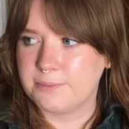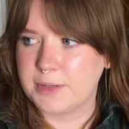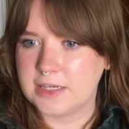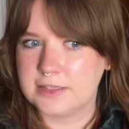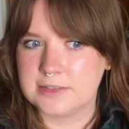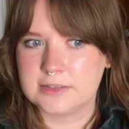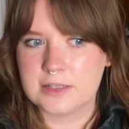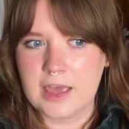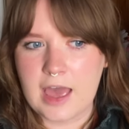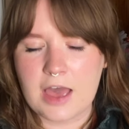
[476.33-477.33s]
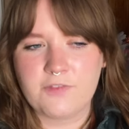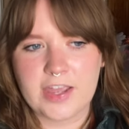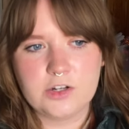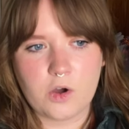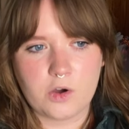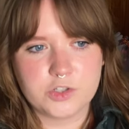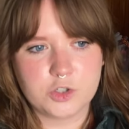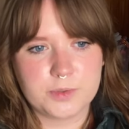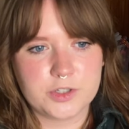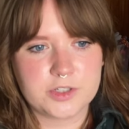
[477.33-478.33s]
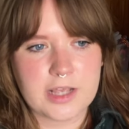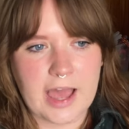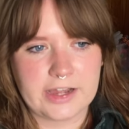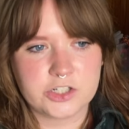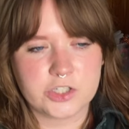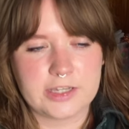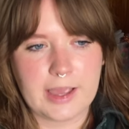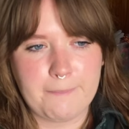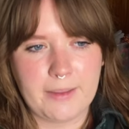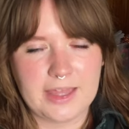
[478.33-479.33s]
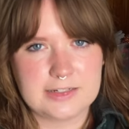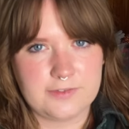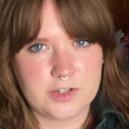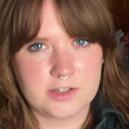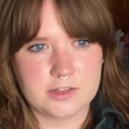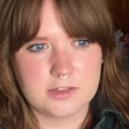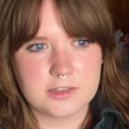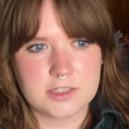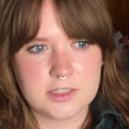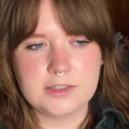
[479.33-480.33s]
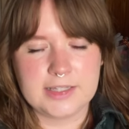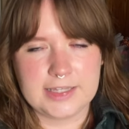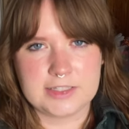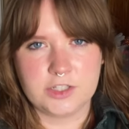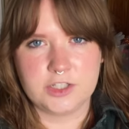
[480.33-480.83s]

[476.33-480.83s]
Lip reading: because I find audiobooks actually a bit difficult to listen